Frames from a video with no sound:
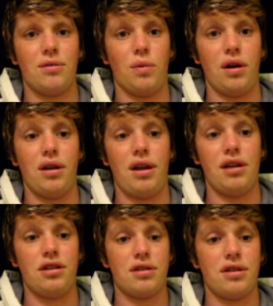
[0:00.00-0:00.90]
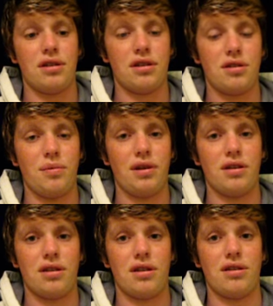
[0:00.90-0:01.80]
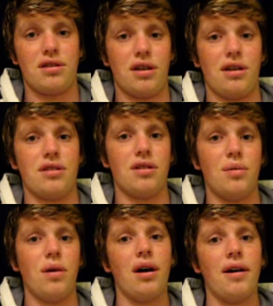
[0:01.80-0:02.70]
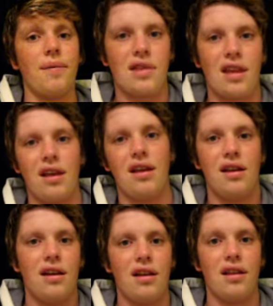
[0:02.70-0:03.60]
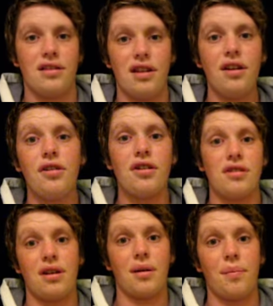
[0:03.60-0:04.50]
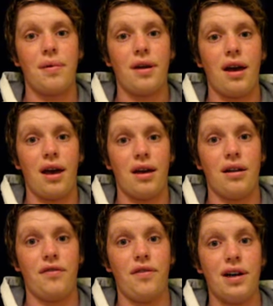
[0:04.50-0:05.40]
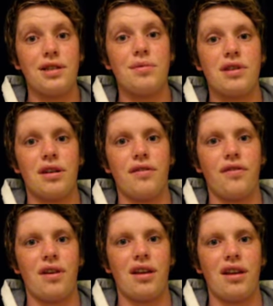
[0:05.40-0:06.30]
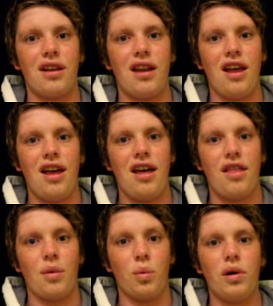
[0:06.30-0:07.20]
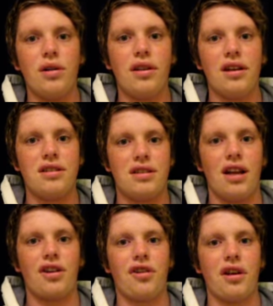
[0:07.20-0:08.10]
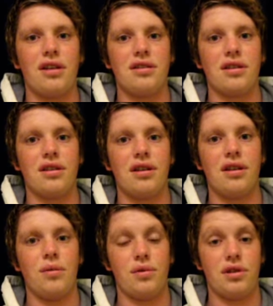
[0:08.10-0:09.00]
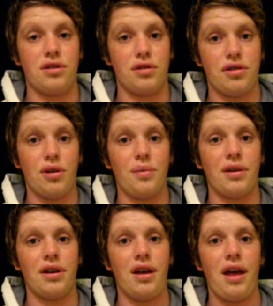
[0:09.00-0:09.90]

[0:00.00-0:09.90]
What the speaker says: one day he just disappears and his son doesn't know why. The son grows up and finds himself in the world that his dad created, which is utopia.